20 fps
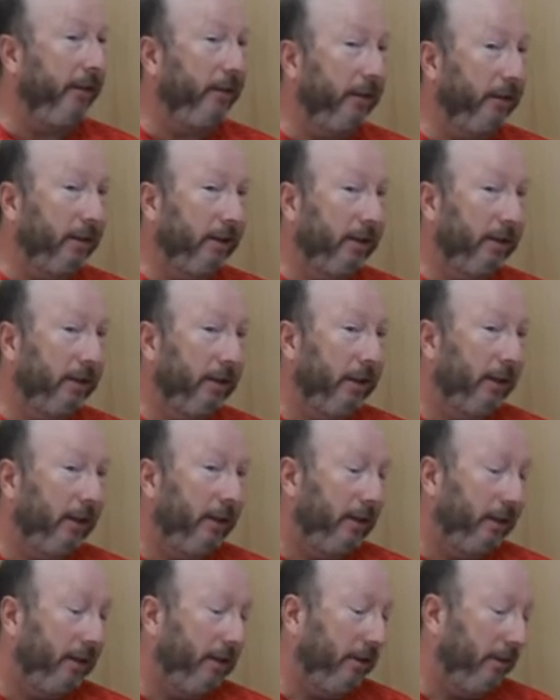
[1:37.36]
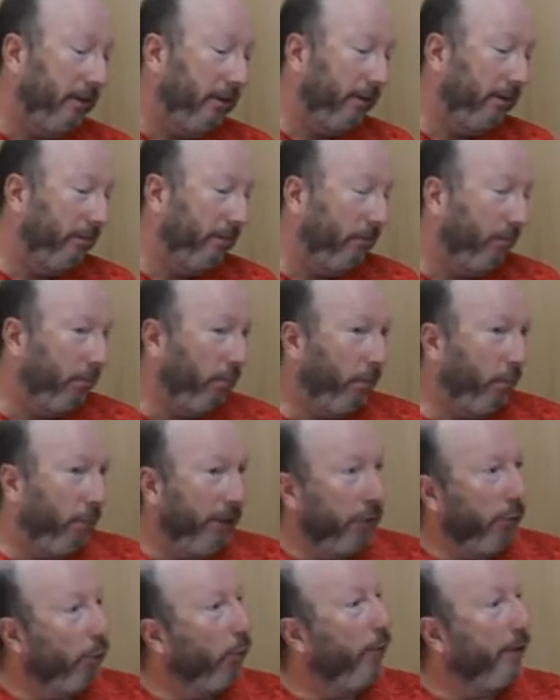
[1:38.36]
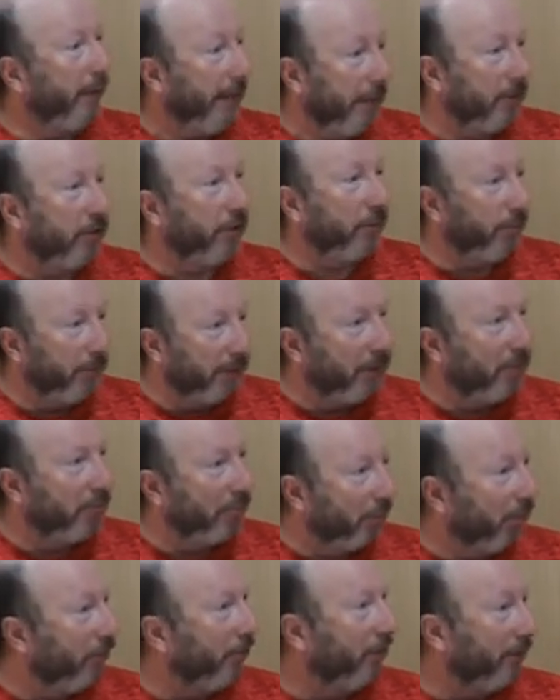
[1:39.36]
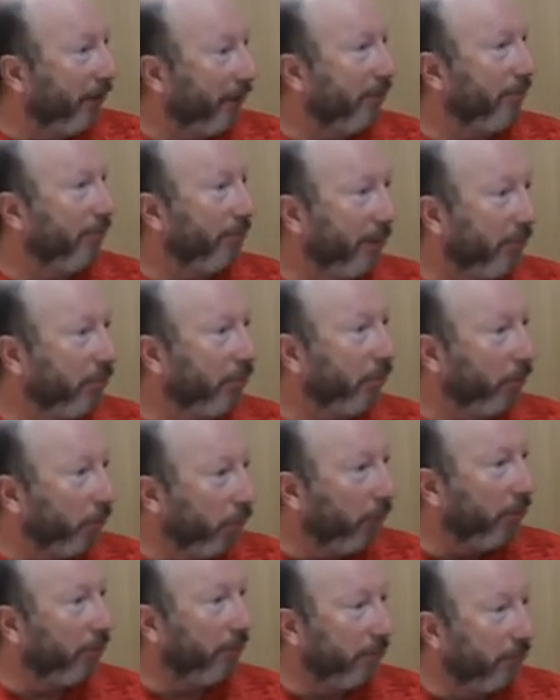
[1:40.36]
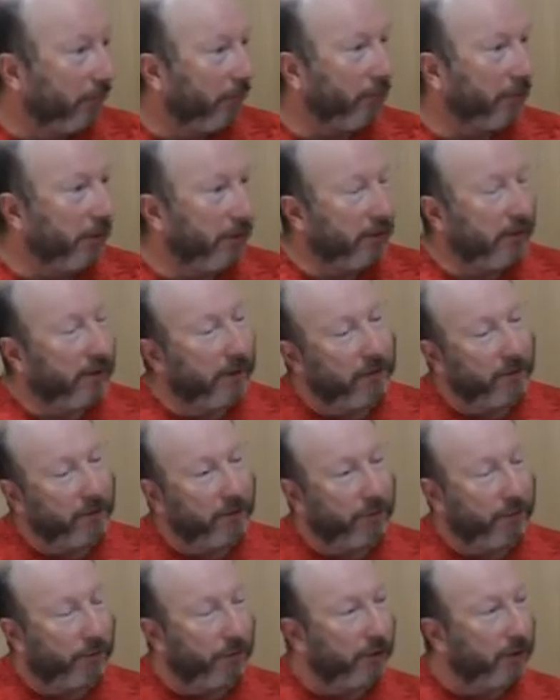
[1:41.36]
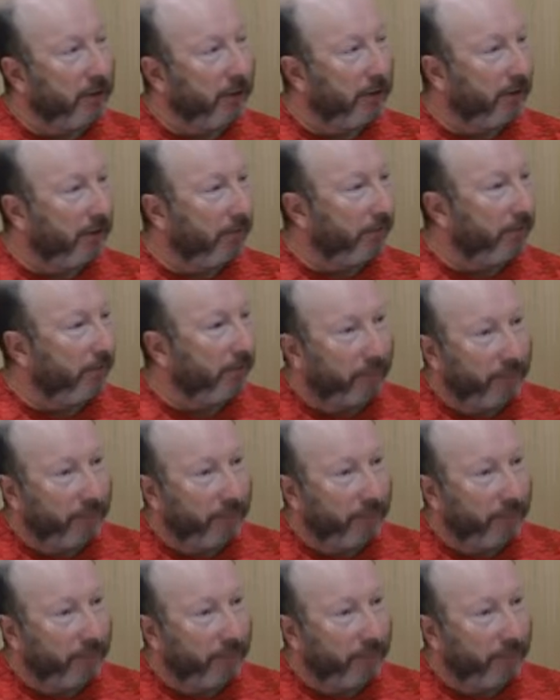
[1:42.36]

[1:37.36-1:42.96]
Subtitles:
that with or without Armenian blood, then people will obviously take to causes like,